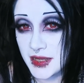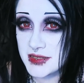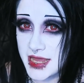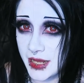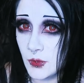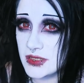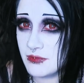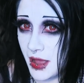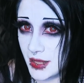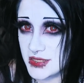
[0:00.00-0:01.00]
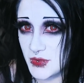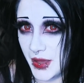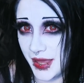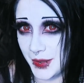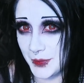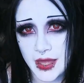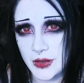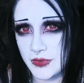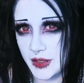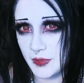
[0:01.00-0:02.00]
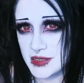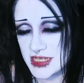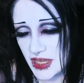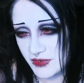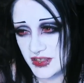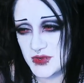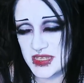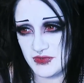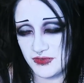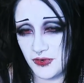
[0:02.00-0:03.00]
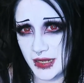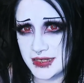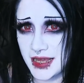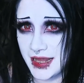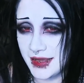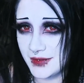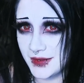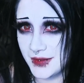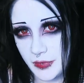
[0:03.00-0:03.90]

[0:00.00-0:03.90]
Its head was miles away. I don't think my cervix was even fully dilated.